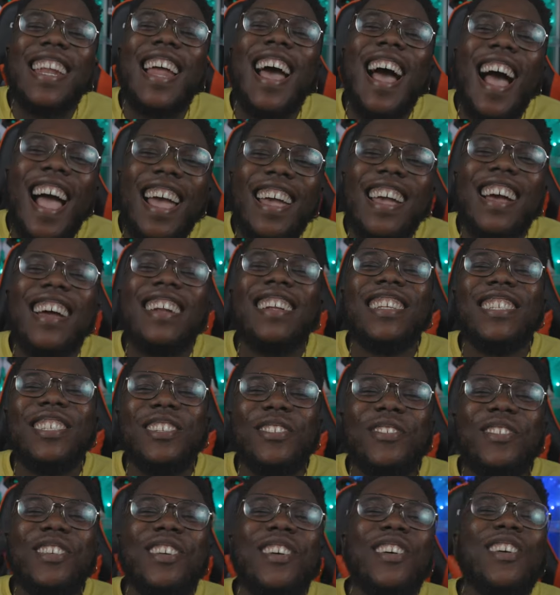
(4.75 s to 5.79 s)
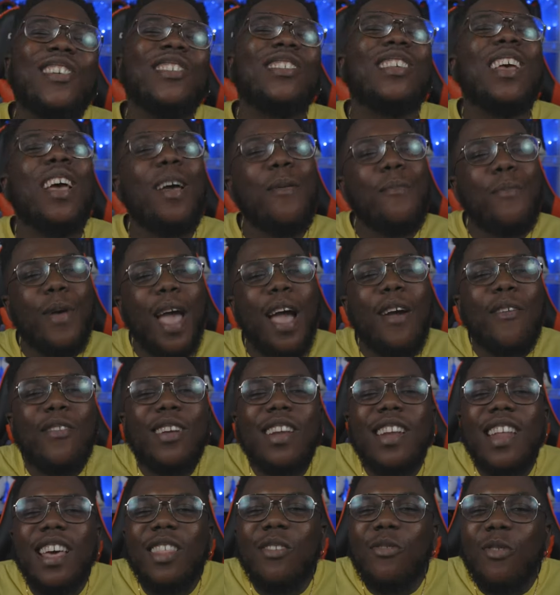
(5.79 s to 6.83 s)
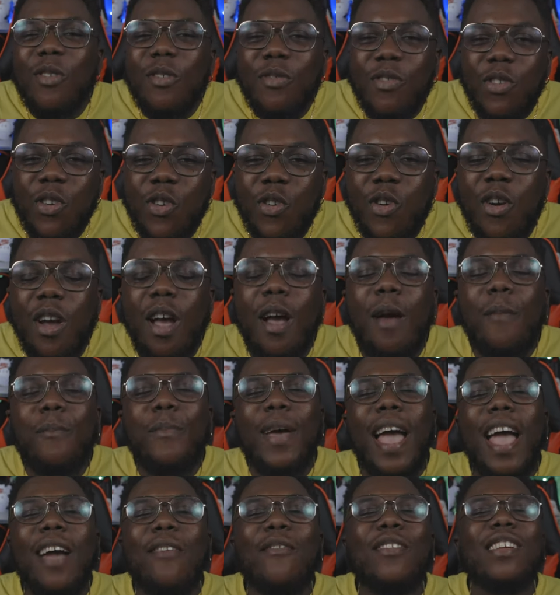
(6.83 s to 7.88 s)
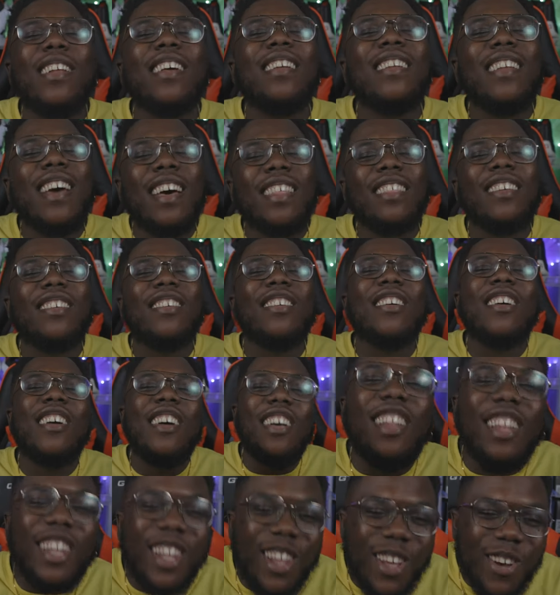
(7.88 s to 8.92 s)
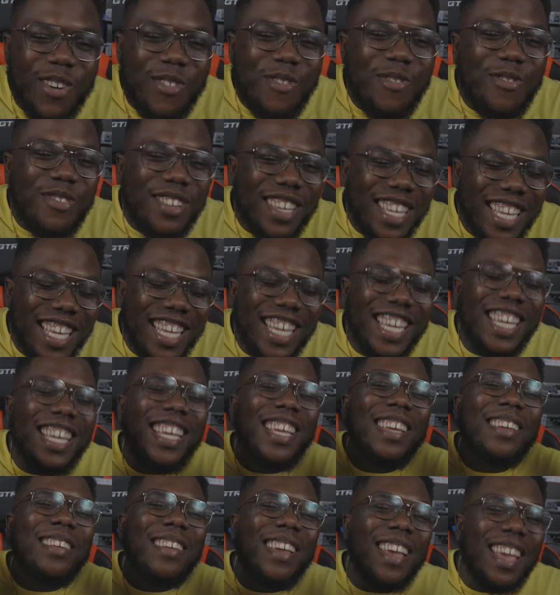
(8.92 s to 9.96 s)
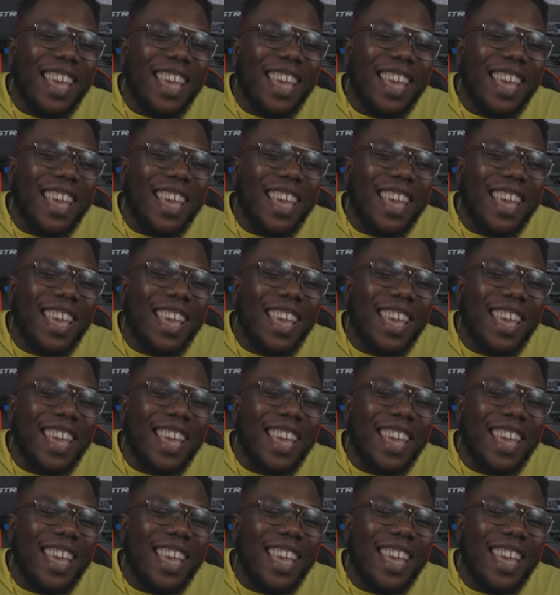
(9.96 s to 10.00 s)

in the Eyeconic Studios, back with another review, back with another low-key